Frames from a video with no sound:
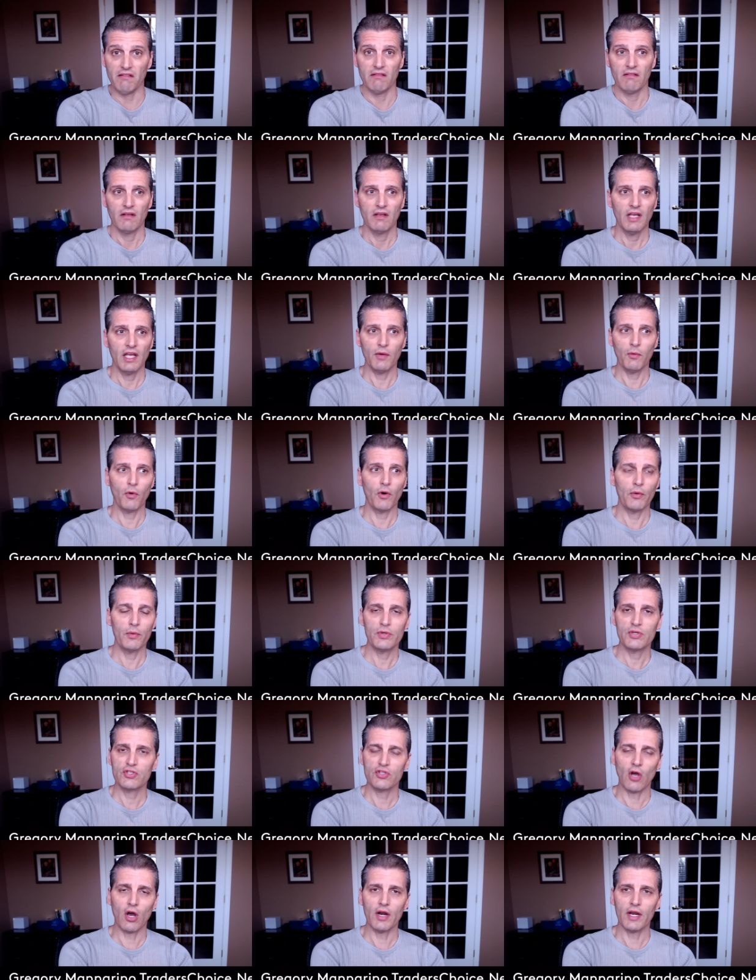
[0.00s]
where we
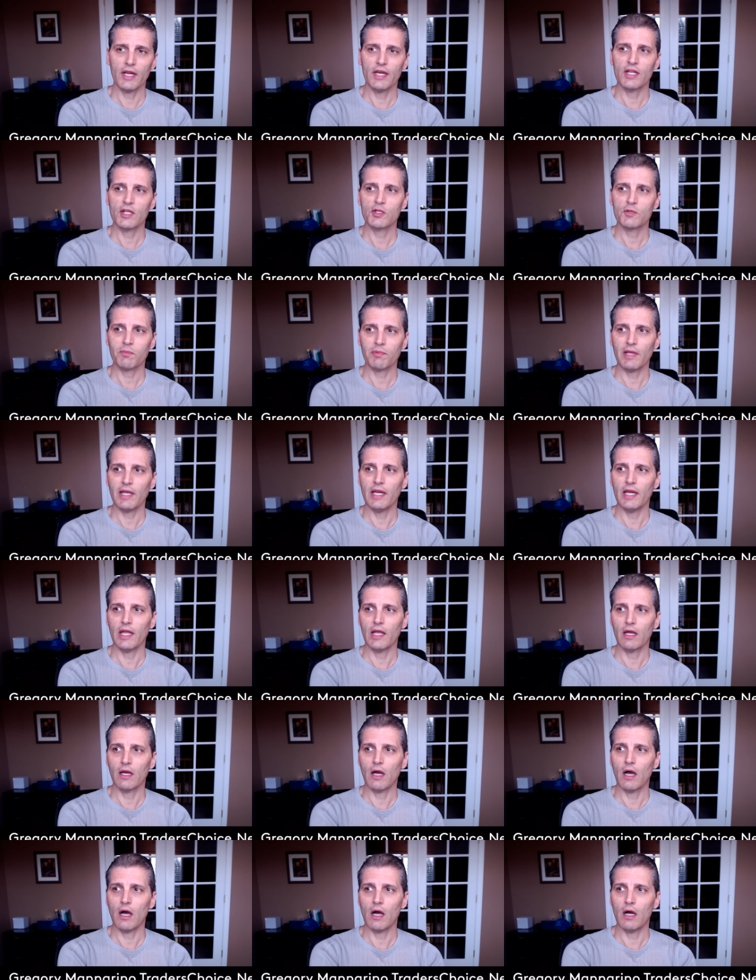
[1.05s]
started explaining,
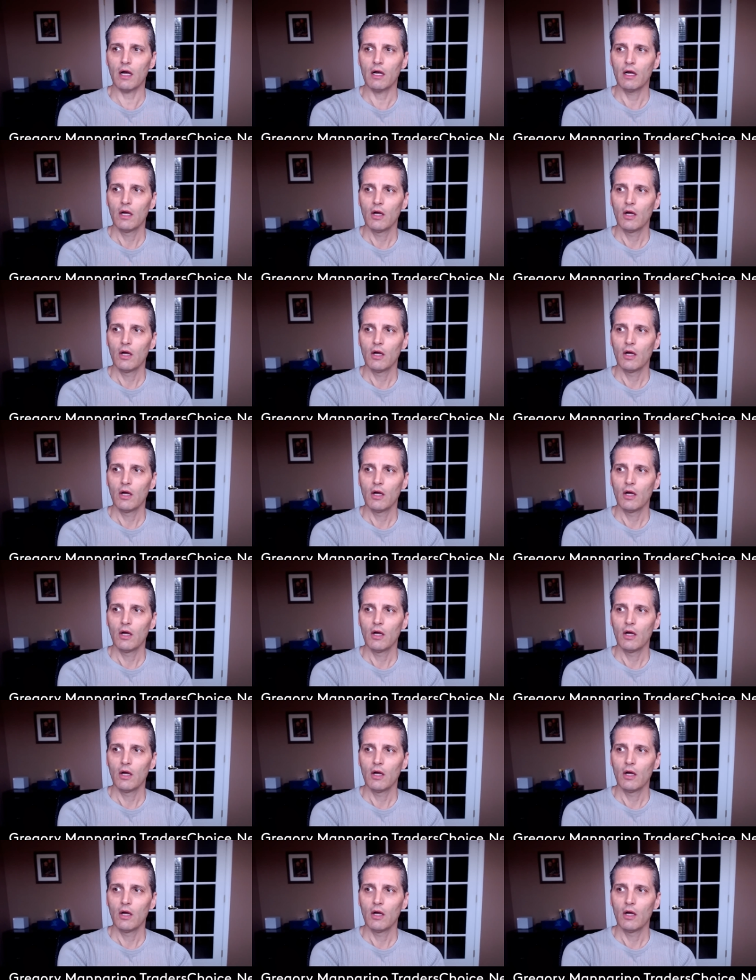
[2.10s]
uh,